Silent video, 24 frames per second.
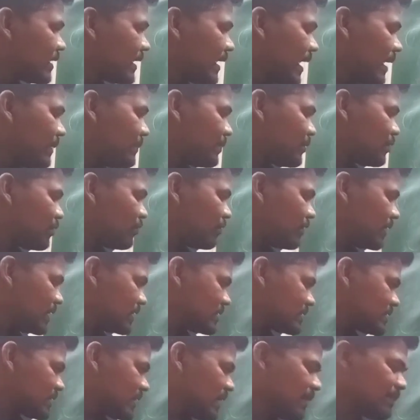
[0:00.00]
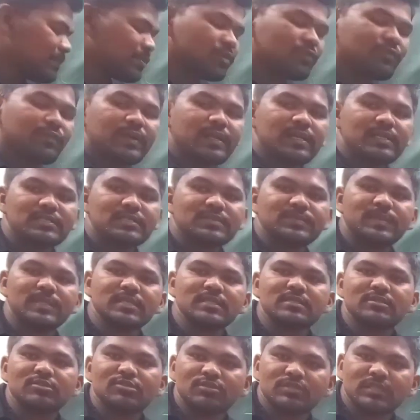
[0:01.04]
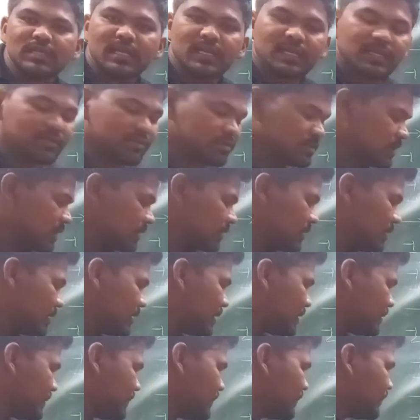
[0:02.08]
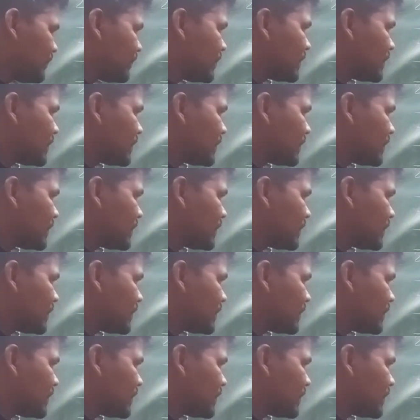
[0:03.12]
Saprophytes means those are lives on the dead.